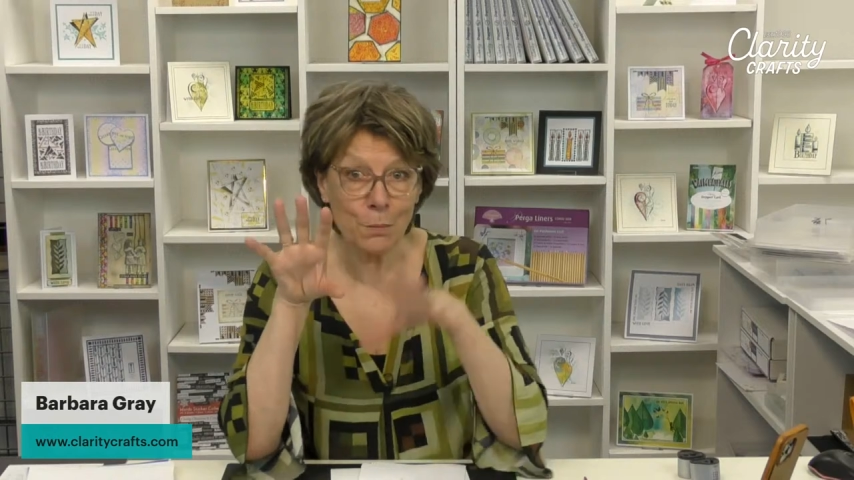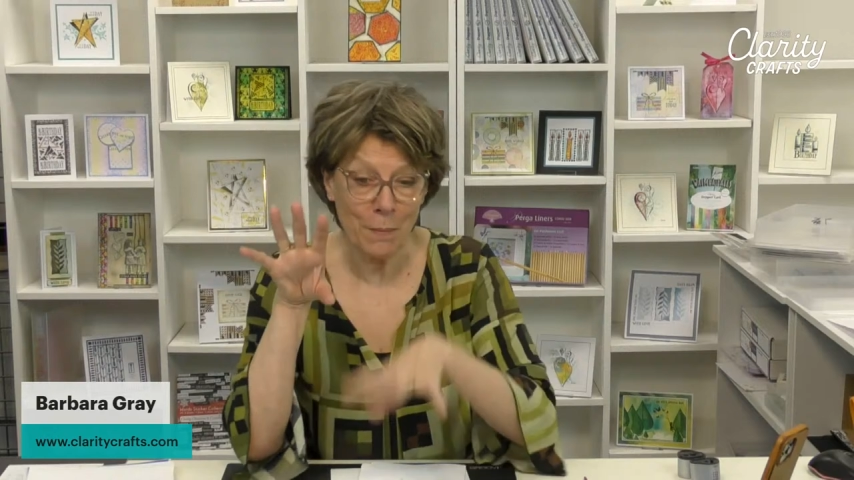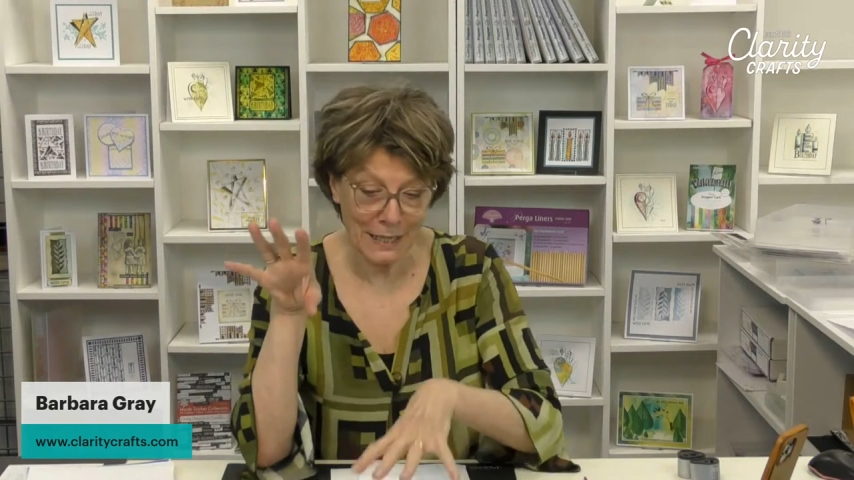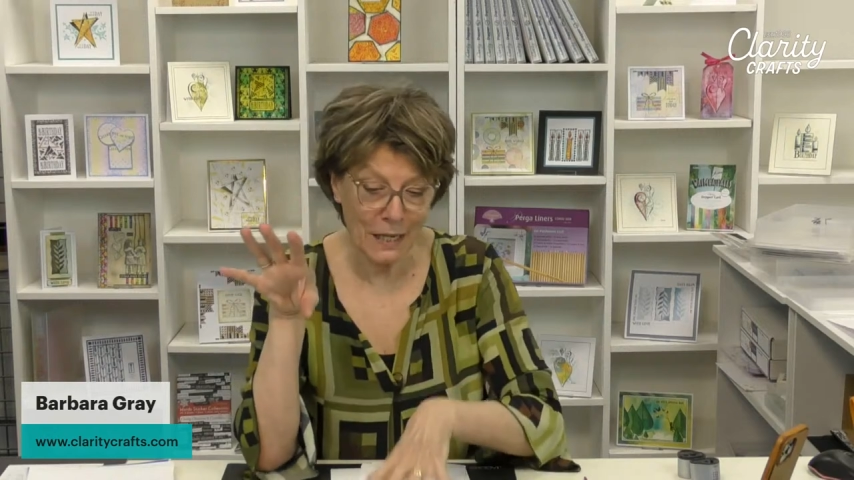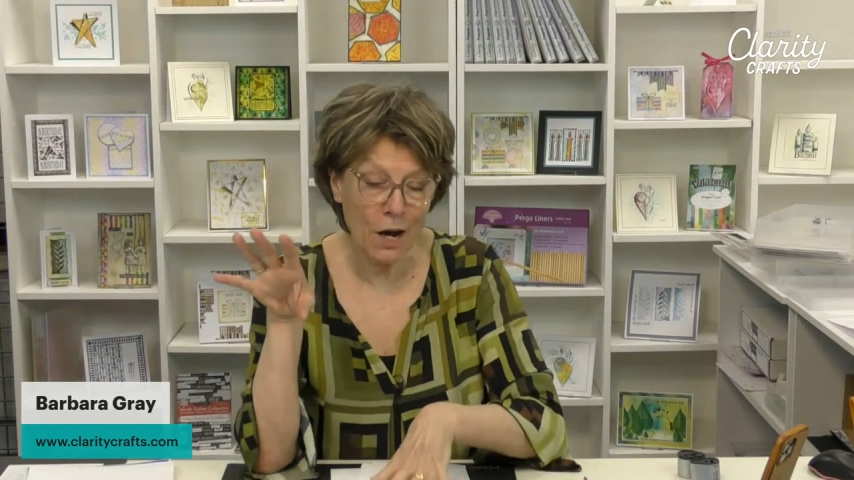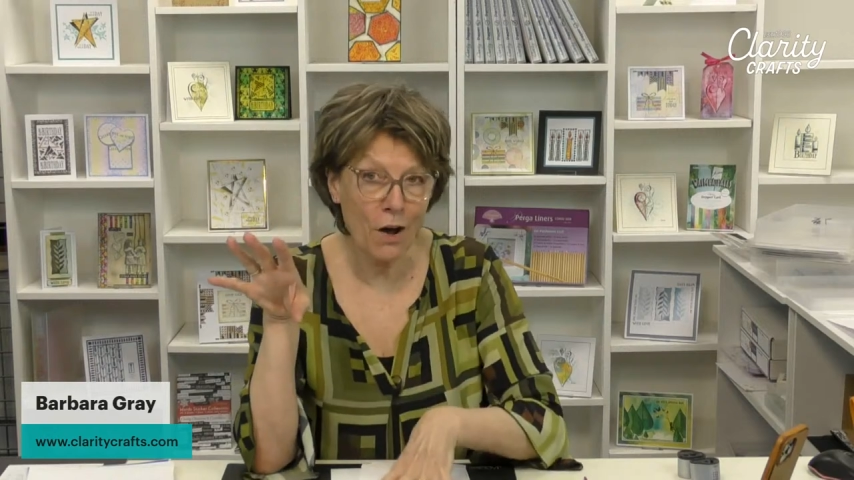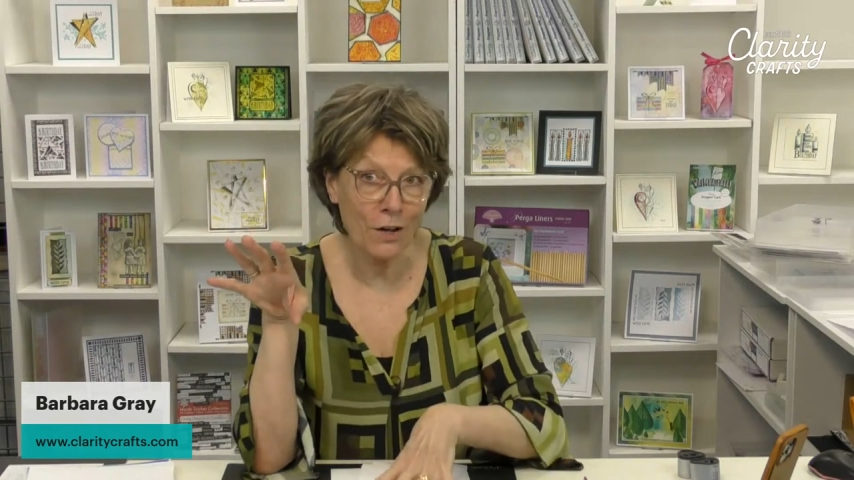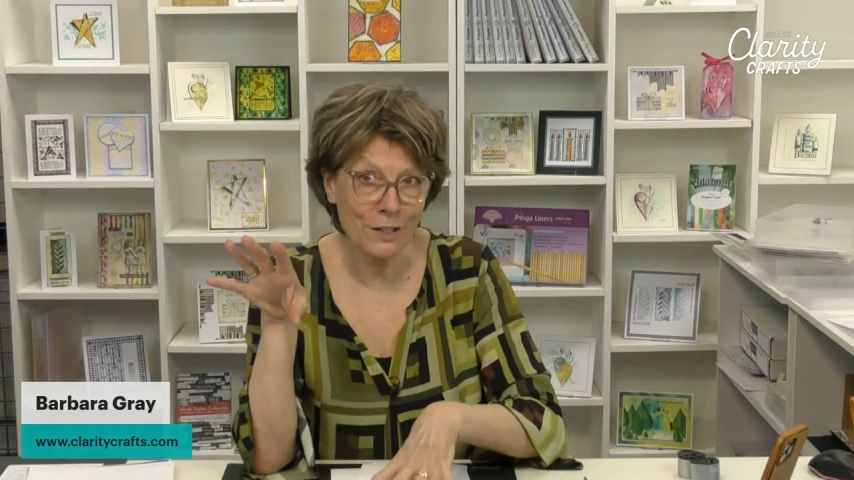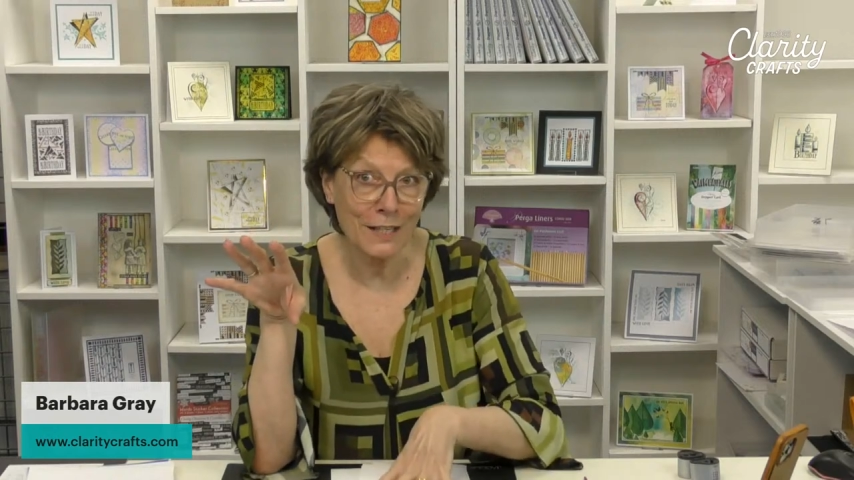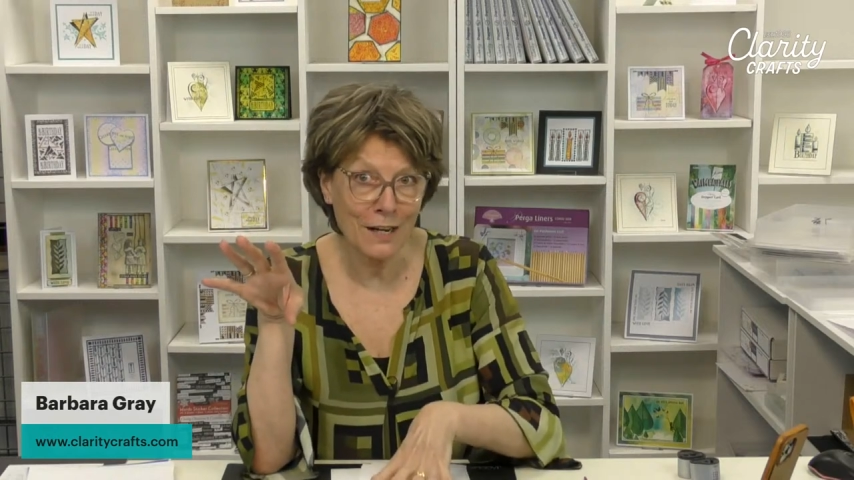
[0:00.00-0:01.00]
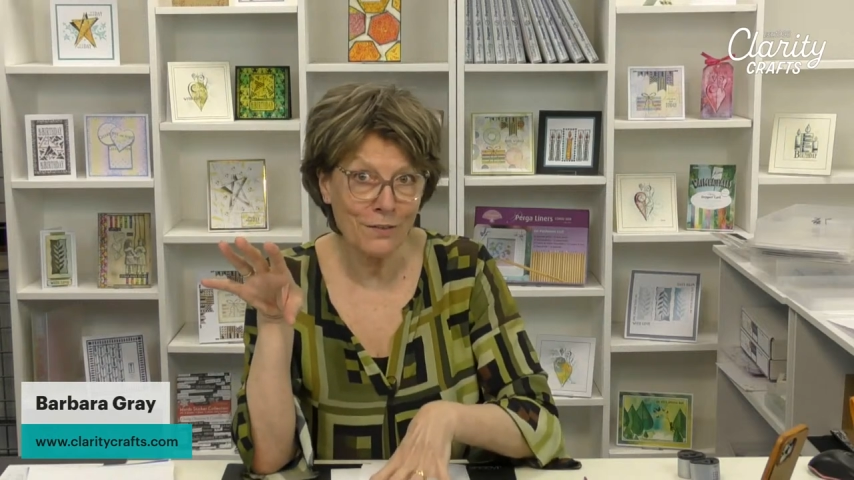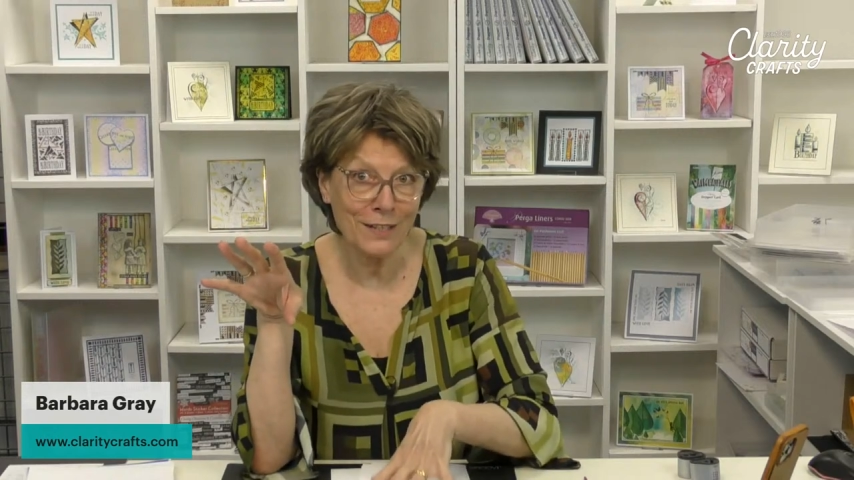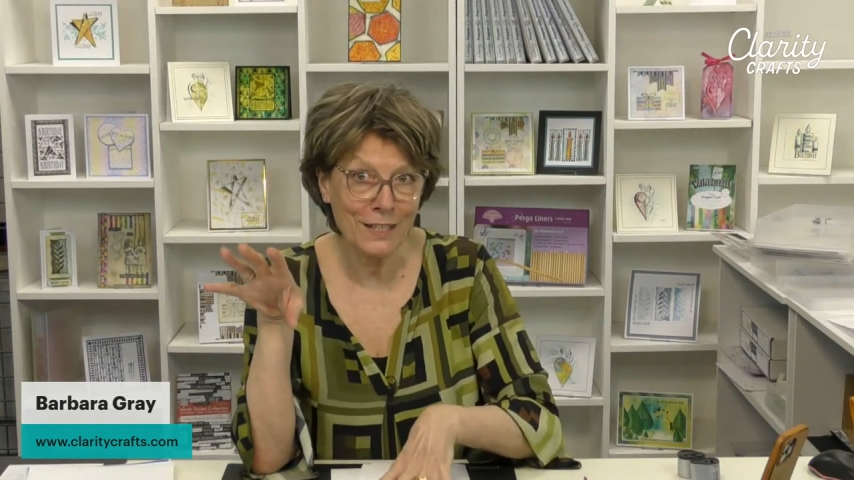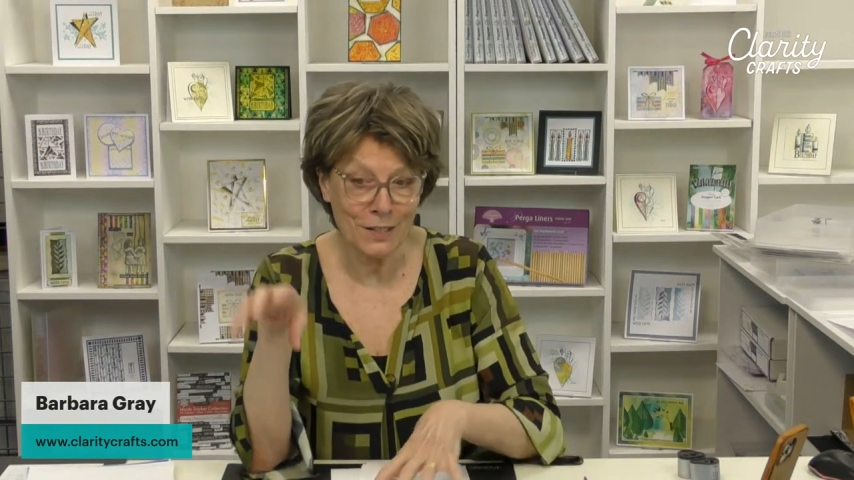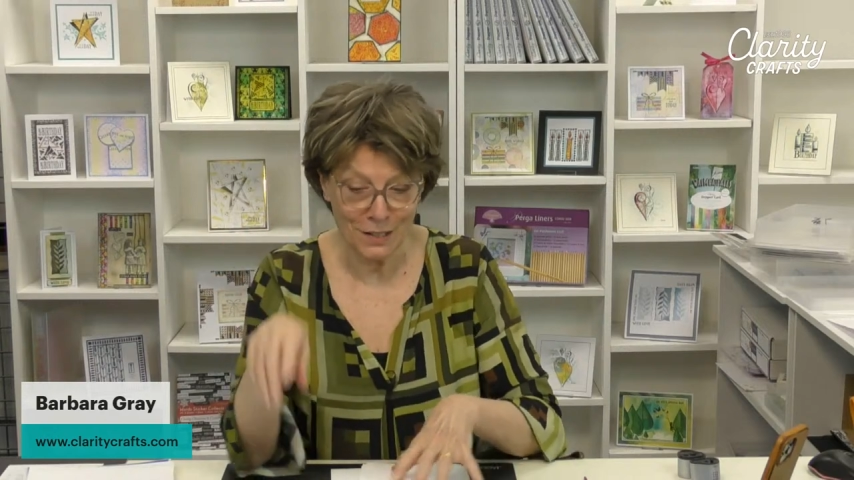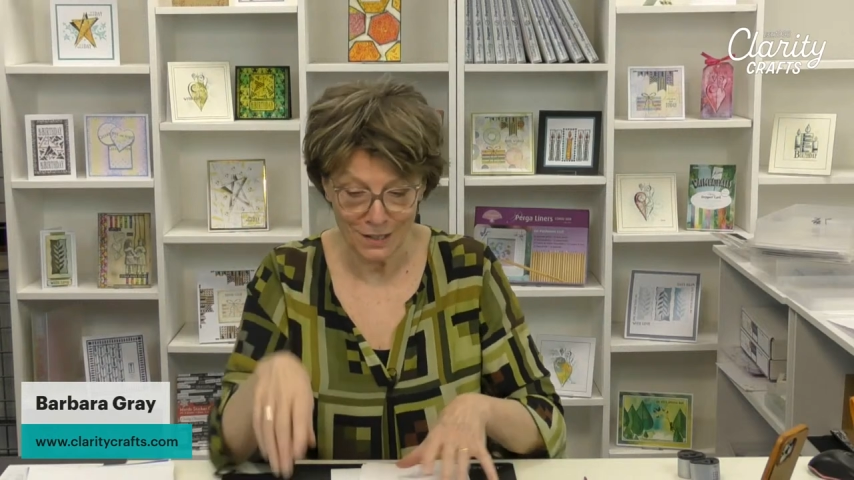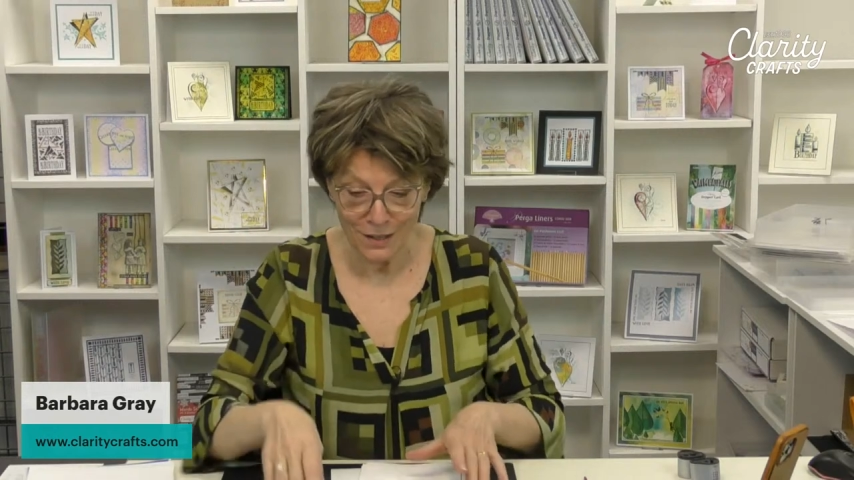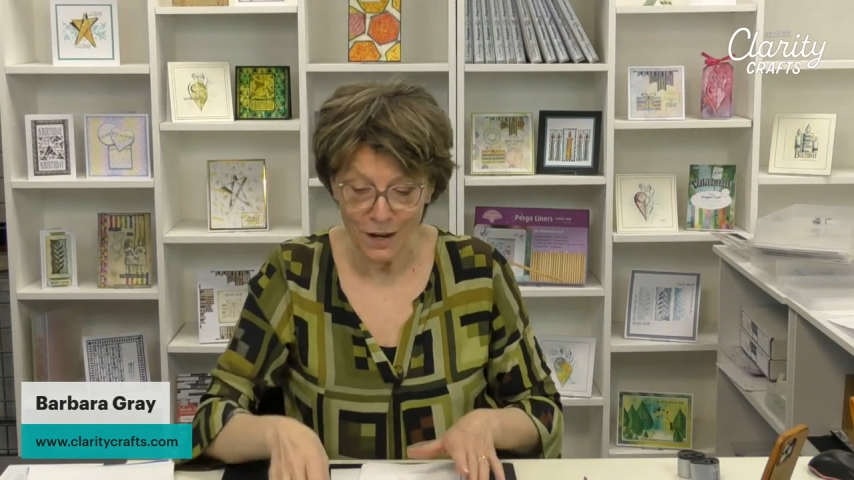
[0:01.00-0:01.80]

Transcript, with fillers: make cards out of these.